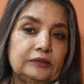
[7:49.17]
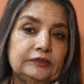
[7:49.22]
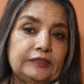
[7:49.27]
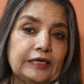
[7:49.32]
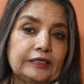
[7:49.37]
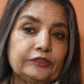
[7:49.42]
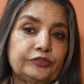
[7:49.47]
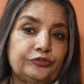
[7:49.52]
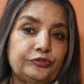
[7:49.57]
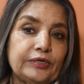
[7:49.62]

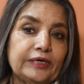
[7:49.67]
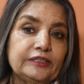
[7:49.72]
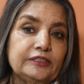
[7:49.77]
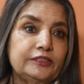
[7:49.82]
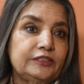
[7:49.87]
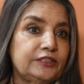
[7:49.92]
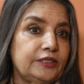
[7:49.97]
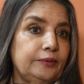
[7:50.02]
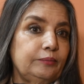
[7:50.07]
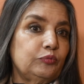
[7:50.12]
That trend
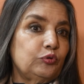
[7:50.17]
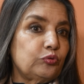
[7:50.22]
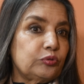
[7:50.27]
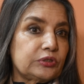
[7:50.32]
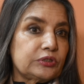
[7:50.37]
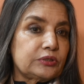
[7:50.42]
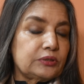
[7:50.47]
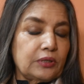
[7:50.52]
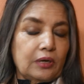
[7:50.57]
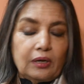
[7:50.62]
seemed to
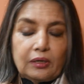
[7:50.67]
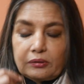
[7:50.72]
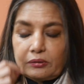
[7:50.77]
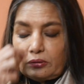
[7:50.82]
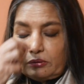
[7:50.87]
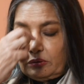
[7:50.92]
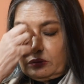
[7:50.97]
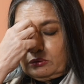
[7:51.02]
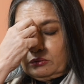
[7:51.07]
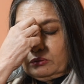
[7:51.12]
start,
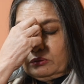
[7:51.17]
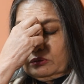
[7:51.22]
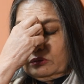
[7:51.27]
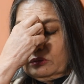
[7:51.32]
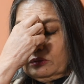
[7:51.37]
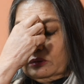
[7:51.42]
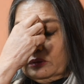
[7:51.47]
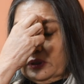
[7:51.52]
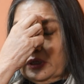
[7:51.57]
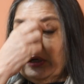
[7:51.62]

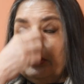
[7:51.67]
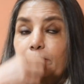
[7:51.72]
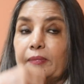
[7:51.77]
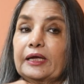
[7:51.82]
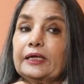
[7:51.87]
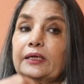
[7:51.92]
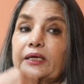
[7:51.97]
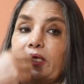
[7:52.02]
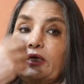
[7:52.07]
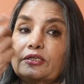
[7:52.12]
in
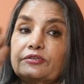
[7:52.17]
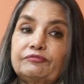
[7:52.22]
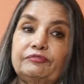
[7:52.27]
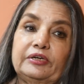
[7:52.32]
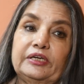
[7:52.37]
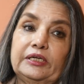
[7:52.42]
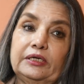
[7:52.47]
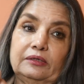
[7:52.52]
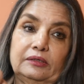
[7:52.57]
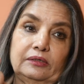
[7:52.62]
my case,
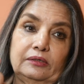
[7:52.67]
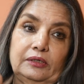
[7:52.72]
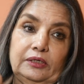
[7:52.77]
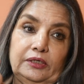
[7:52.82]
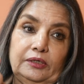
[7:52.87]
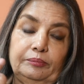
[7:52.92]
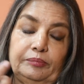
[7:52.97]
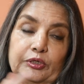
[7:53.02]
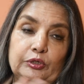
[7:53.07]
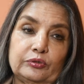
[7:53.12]
very
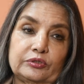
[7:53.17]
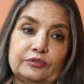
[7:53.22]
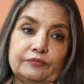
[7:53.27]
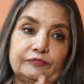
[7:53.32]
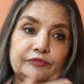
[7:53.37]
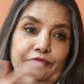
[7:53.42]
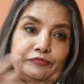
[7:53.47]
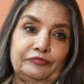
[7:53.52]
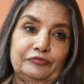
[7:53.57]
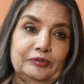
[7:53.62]
early because
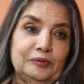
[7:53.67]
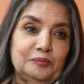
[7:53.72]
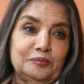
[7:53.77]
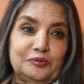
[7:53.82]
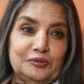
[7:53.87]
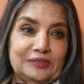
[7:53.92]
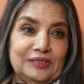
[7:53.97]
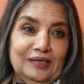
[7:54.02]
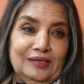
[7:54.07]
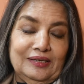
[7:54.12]
of the
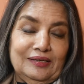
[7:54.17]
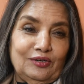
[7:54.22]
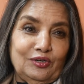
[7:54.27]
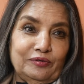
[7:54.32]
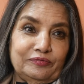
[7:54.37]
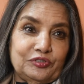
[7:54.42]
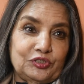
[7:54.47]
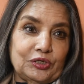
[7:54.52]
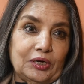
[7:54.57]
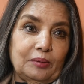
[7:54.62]
films
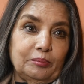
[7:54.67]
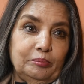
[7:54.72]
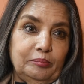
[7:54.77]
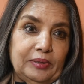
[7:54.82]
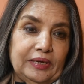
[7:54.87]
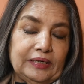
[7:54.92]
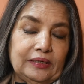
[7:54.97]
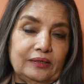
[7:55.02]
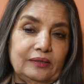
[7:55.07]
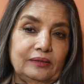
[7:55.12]
of Shyam
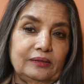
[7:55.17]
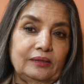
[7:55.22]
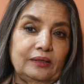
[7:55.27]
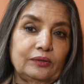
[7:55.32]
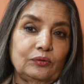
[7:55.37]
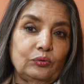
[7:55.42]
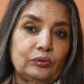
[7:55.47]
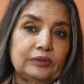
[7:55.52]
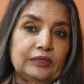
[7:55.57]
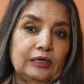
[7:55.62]
Benegal
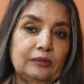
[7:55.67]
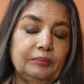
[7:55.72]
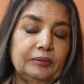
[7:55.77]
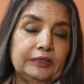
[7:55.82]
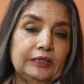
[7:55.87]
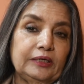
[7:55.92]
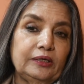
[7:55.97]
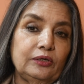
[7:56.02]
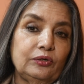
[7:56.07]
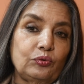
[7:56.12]
and all that,
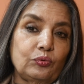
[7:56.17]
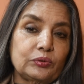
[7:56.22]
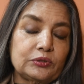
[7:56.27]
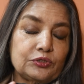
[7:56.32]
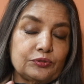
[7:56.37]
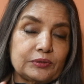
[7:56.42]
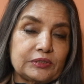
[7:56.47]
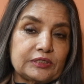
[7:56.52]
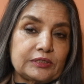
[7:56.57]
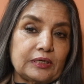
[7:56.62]
but then it
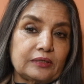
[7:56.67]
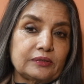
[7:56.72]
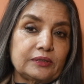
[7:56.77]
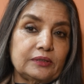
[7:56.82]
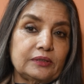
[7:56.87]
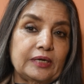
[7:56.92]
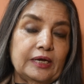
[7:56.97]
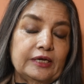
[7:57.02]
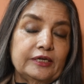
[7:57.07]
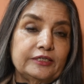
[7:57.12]
also
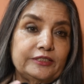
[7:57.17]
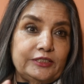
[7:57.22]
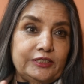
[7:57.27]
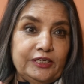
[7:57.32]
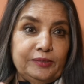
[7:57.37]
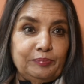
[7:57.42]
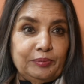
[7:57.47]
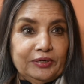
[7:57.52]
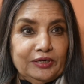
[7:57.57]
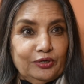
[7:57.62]
started
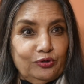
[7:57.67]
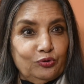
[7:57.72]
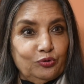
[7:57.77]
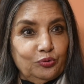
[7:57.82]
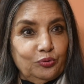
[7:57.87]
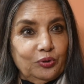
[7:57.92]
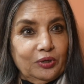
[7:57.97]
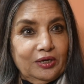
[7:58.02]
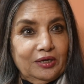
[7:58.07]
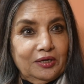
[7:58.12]
seeping
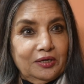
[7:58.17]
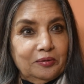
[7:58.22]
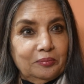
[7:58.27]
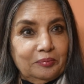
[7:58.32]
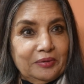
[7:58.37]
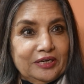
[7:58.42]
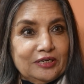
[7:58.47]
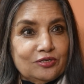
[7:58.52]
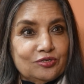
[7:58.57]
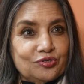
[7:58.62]
into
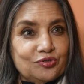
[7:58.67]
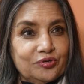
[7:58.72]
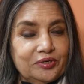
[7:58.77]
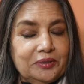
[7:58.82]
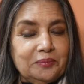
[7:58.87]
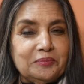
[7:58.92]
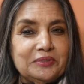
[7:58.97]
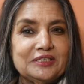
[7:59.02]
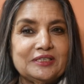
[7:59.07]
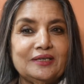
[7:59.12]

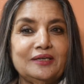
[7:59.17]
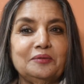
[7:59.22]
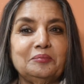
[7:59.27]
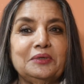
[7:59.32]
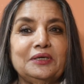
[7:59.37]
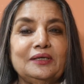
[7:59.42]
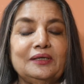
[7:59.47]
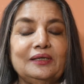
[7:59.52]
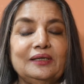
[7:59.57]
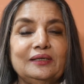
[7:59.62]
mainstream
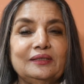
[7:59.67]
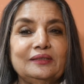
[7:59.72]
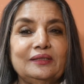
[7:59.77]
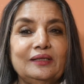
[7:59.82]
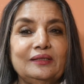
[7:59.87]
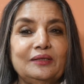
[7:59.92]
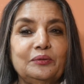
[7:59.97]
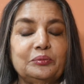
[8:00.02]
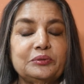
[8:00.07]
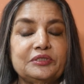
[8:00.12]
cinema, and
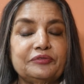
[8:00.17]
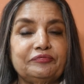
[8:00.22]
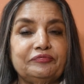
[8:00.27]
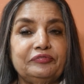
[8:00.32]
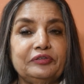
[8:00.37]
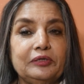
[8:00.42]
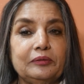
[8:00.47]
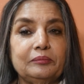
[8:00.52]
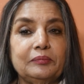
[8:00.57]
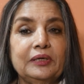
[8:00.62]
then there was a
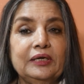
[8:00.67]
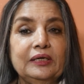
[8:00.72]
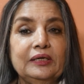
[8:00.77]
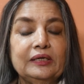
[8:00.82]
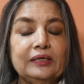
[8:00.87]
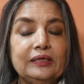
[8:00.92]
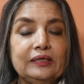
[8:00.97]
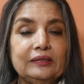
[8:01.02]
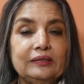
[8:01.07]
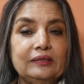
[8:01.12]
film
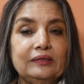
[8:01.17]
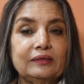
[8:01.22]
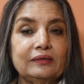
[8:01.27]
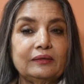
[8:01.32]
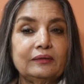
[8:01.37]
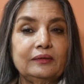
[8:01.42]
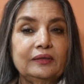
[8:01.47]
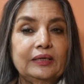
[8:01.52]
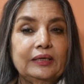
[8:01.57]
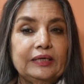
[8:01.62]
in
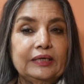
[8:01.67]
the